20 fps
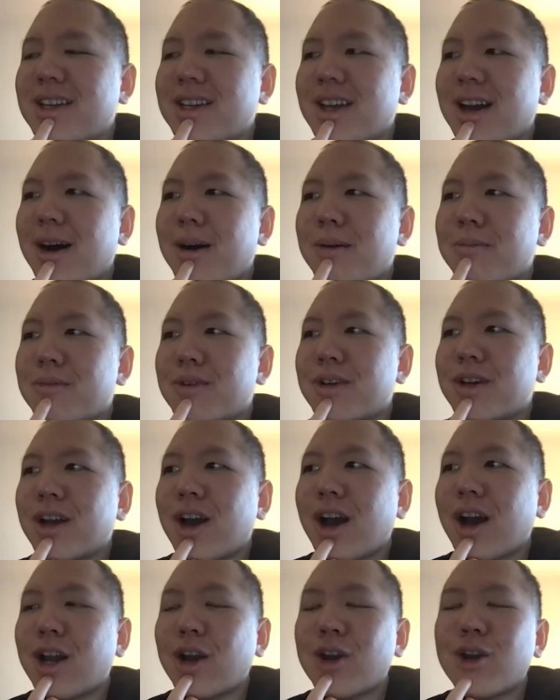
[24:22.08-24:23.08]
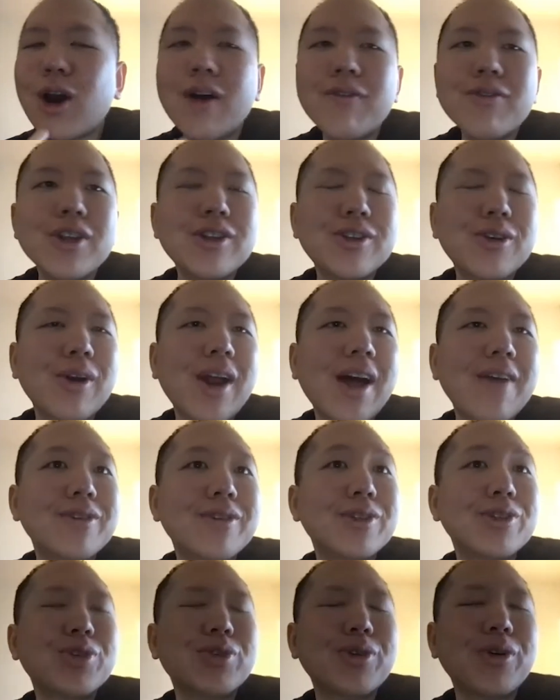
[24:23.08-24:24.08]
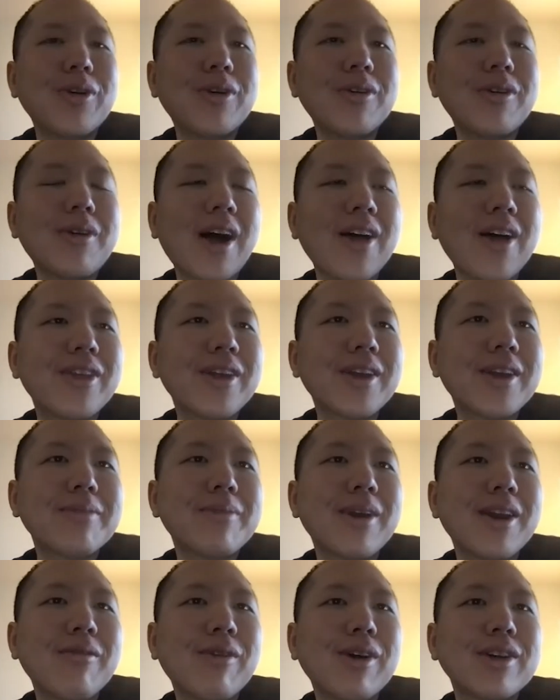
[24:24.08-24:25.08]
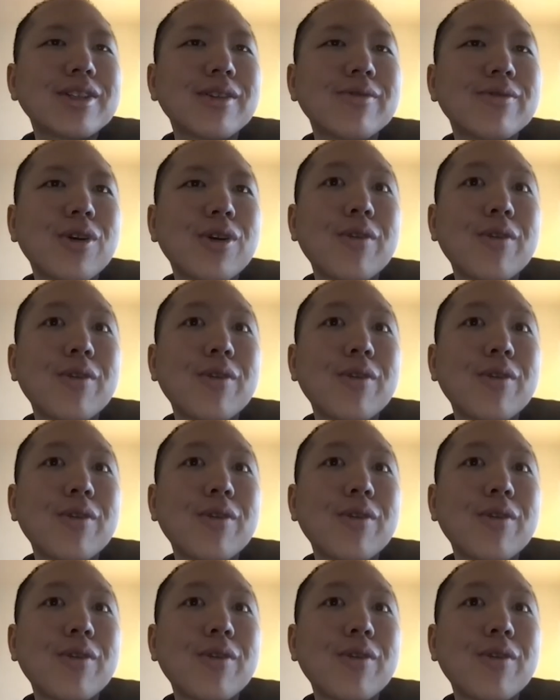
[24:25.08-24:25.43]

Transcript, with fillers: um, you often don't have control i think in many ways of,